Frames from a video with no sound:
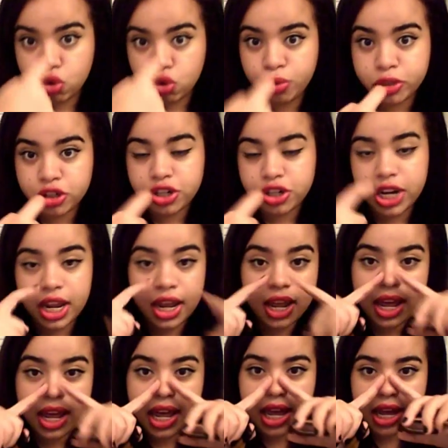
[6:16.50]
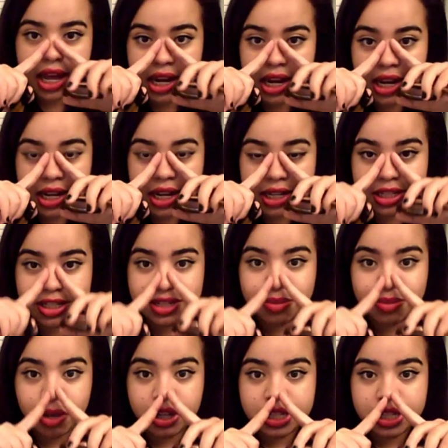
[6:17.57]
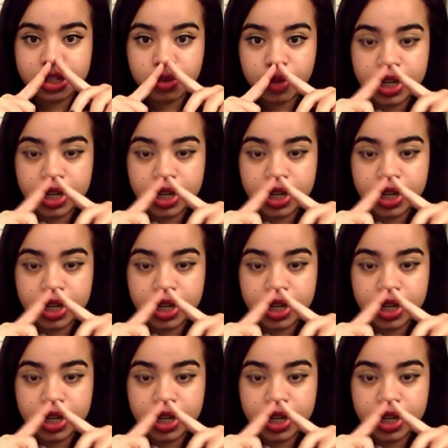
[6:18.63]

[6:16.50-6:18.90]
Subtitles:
super straight and as small as